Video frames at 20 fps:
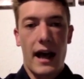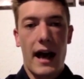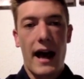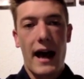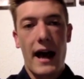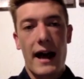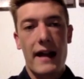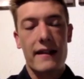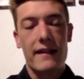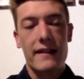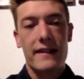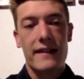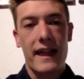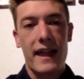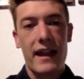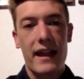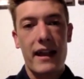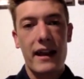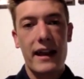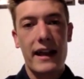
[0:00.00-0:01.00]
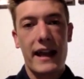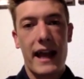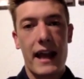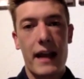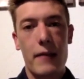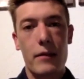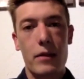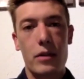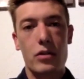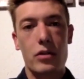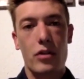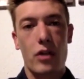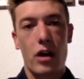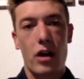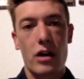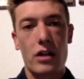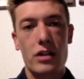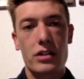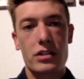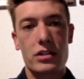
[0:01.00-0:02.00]
And then I came
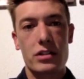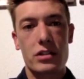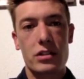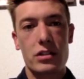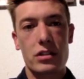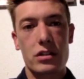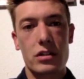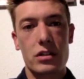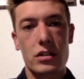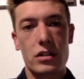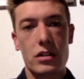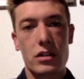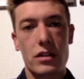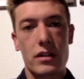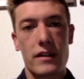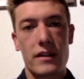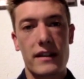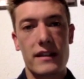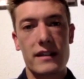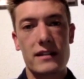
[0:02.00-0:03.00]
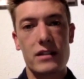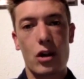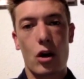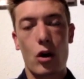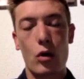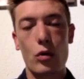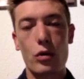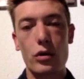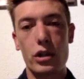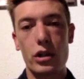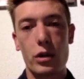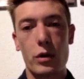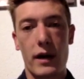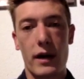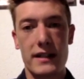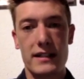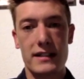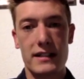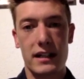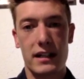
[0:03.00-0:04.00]
across this whole new
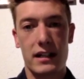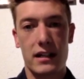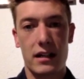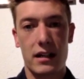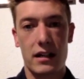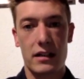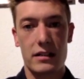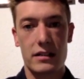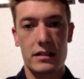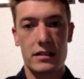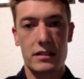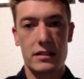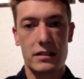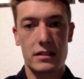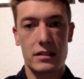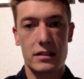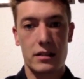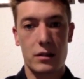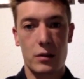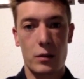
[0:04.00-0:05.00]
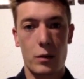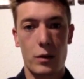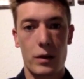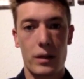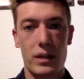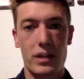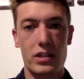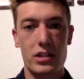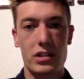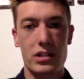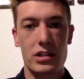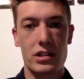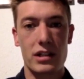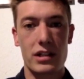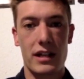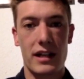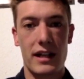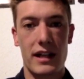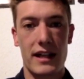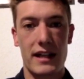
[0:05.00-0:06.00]
asset class, which
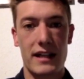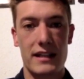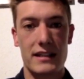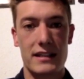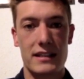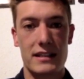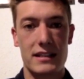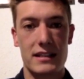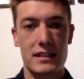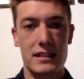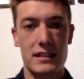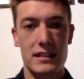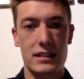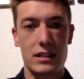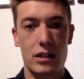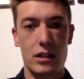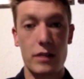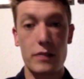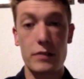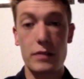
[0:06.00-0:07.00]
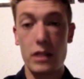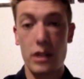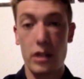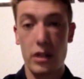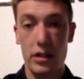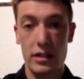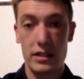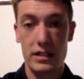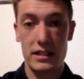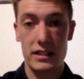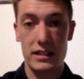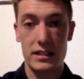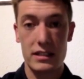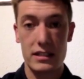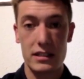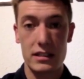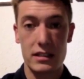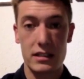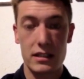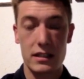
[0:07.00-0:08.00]
is
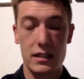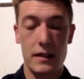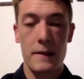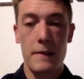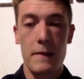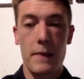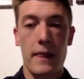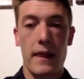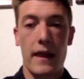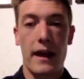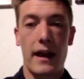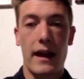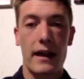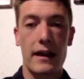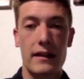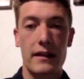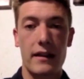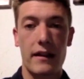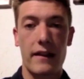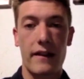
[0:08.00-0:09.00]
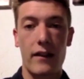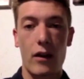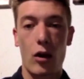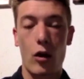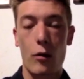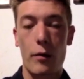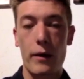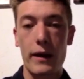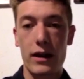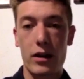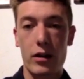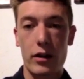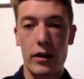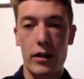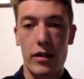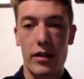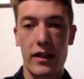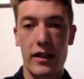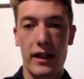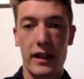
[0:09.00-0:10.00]
cryptocurrencies and the whole
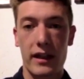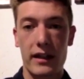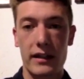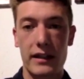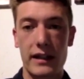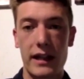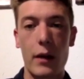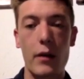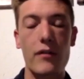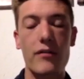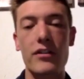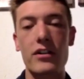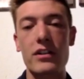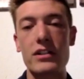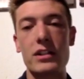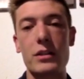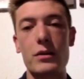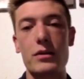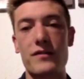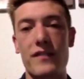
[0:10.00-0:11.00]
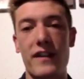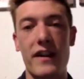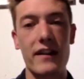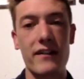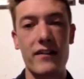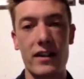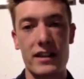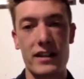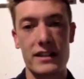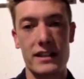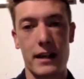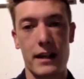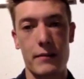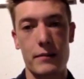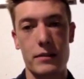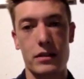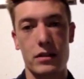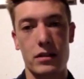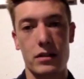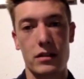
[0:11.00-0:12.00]
Bitcoin thing. Now, at first I was very, very
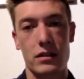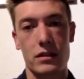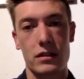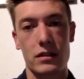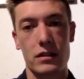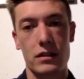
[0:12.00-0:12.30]
skeptical.